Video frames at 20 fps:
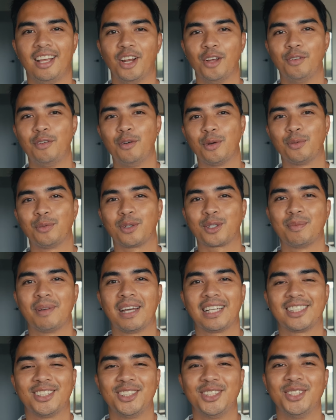Hello everyone, welcome
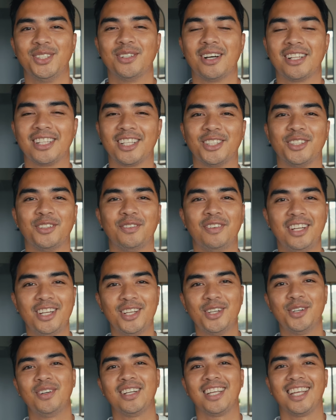back to another
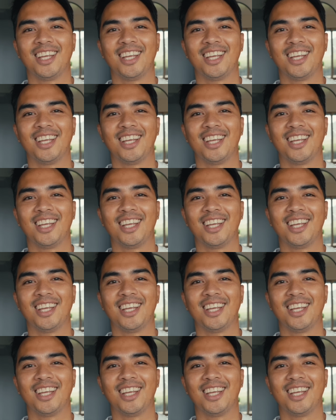video.